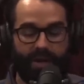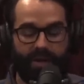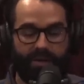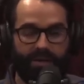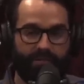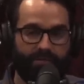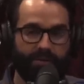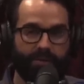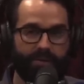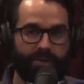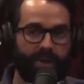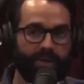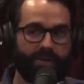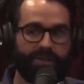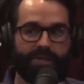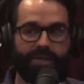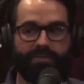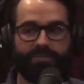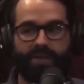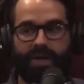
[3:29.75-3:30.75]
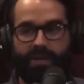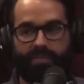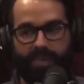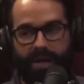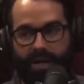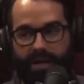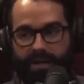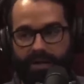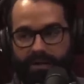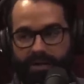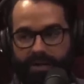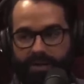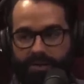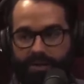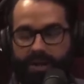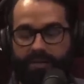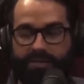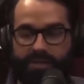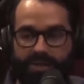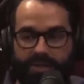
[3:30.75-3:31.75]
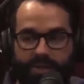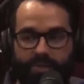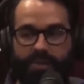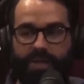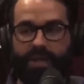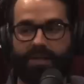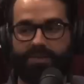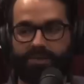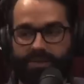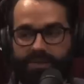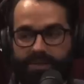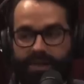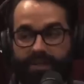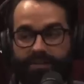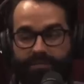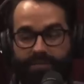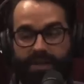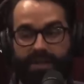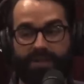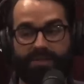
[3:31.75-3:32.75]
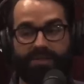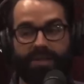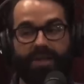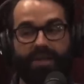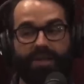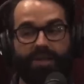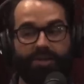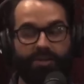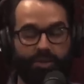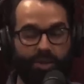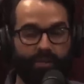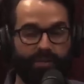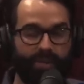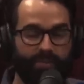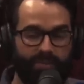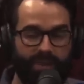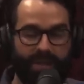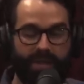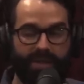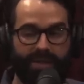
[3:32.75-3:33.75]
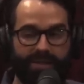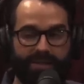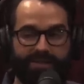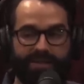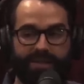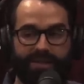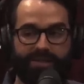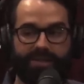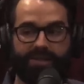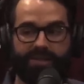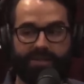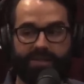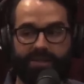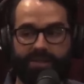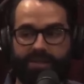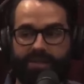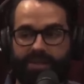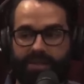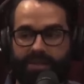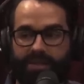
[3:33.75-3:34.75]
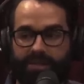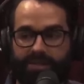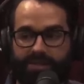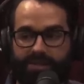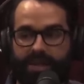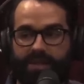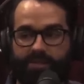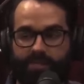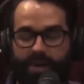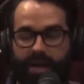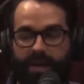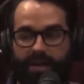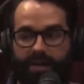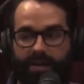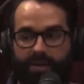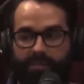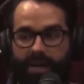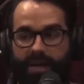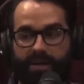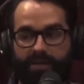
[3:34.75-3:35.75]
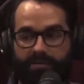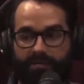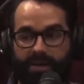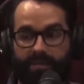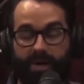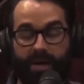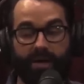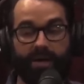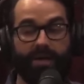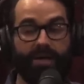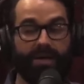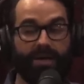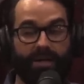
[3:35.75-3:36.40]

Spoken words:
if you're calling yourself non-binary, you have dehumanized yourself, because human beings exist in a sex binary, male and female.